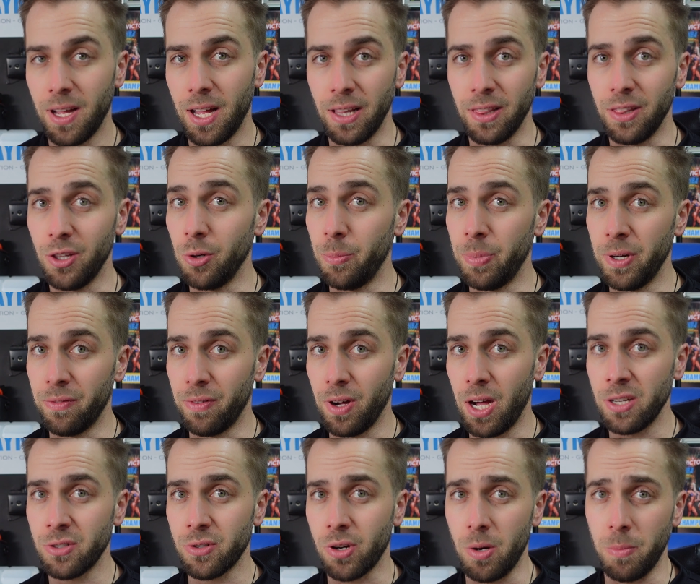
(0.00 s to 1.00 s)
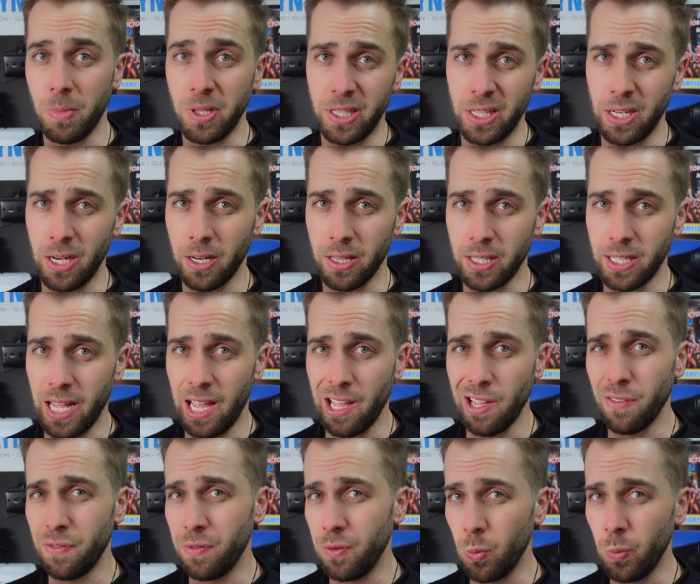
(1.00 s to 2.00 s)
a little bit of ice cream at the end of the day
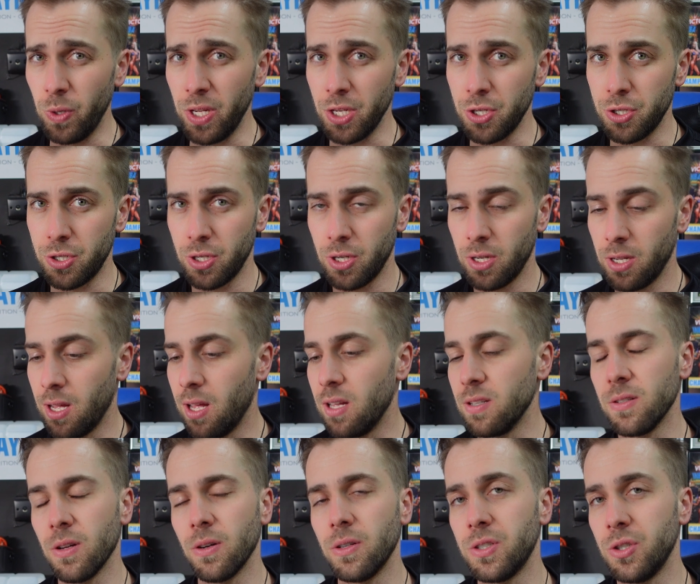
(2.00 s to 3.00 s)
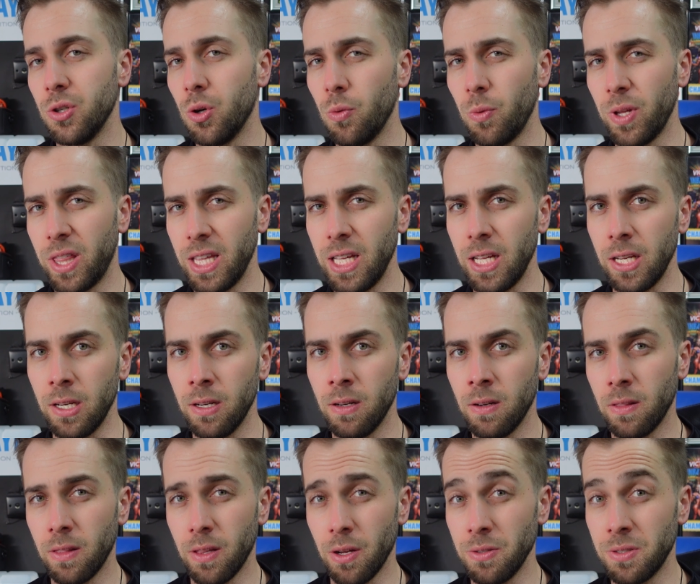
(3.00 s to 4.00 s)
if you wish, as long as you're within
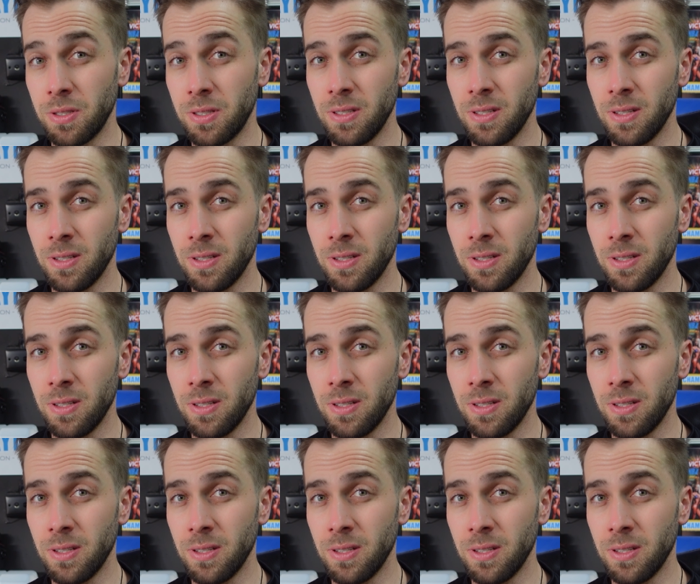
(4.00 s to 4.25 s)
those